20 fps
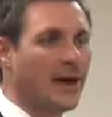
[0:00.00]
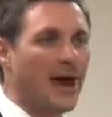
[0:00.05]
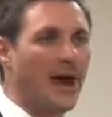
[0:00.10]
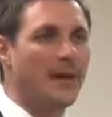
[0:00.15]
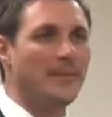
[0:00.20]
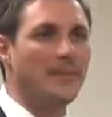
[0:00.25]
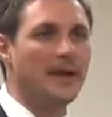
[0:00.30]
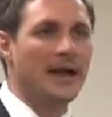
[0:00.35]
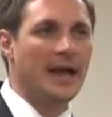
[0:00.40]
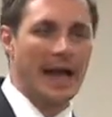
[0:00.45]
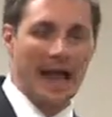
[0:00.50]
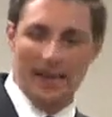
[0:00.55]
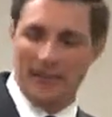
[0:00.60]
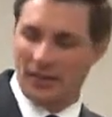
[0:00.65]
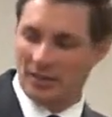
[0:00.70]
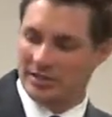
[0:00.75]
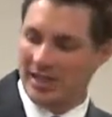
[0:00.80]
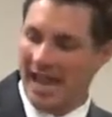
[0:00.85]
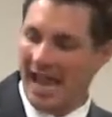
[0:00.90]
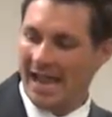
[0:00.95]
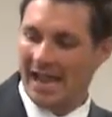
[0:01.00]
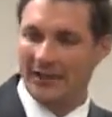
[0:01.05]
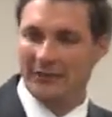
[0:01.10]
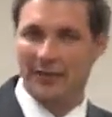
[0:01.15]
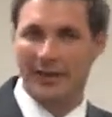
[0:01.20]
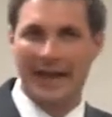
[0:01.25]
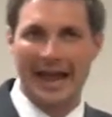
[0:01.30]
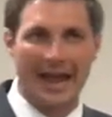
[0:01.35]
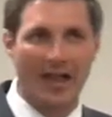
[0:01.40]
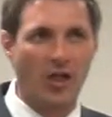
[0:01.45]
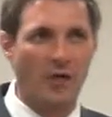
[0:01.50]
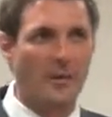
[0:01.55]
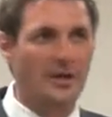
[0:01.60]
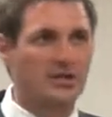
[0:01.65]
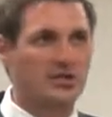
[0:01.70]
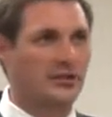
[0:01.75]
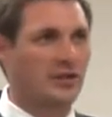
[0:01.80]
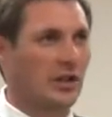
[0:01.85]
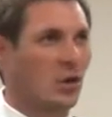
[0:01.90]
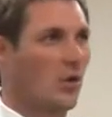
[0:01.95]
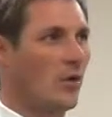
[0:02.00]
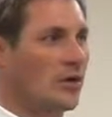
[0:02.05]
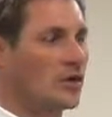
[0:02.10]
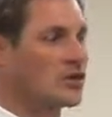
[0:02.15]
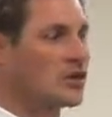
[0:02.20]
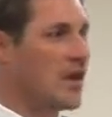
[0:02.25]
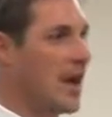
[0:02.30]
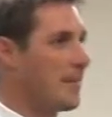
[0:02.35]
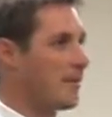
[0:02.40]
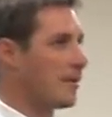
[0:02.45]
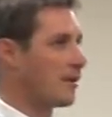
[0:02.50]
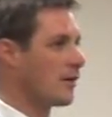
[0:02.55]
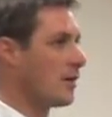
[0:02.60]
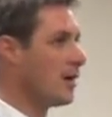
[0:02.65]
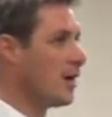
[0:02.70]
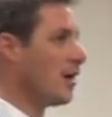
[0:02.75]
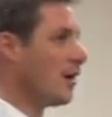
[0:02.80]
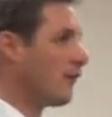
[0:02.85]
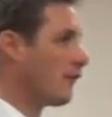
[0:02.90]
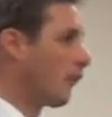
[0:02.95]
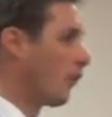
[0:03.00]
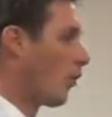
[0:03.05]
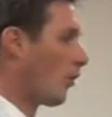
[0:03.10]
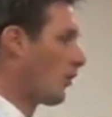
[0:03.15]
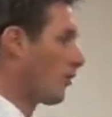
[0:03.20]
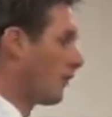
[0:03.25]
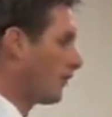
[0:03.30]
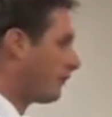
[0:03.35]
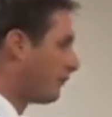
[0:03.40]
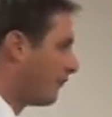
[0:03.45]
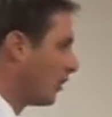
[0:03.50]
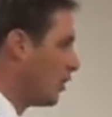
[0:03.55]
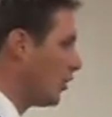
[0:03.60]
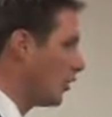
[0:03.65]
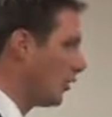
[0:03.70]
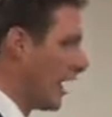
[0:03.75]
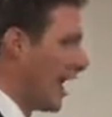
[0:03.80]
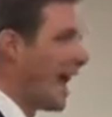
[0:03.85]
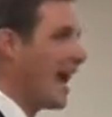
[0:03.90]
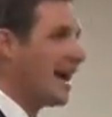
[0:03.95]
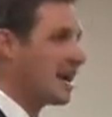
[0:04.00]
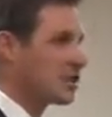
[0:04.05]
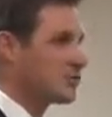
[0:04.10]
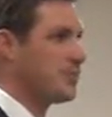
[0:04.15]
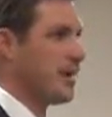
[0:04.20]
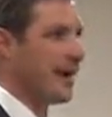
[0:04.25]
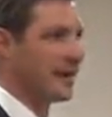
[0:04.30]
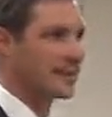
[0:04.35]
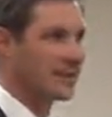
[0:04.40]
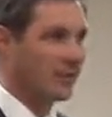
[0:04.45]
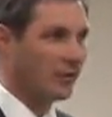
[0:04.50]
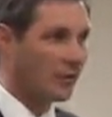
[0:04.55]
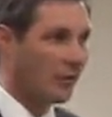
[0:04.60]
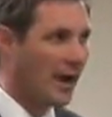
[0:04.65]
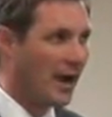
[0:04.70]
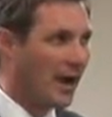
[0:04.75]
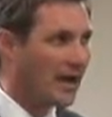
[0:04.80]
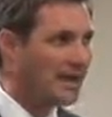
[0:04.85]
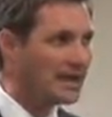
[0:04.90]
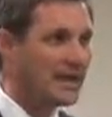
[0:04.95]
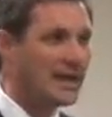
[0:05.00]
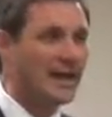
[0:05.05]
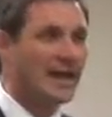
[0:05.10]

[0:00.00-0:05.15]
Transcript: come and partake of the elements of the Lord's Supper for the food aspect of it, right?